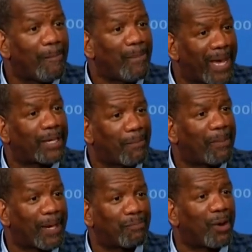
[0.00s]
making
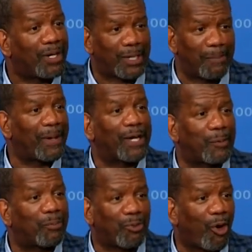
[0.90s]
big money and
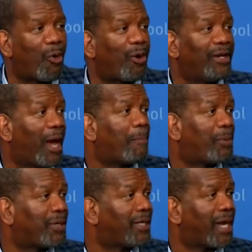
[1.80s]
being a pro and
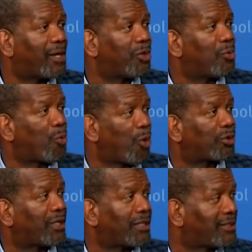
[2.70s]
not put in that other
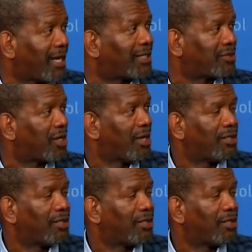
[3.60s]
work that it takes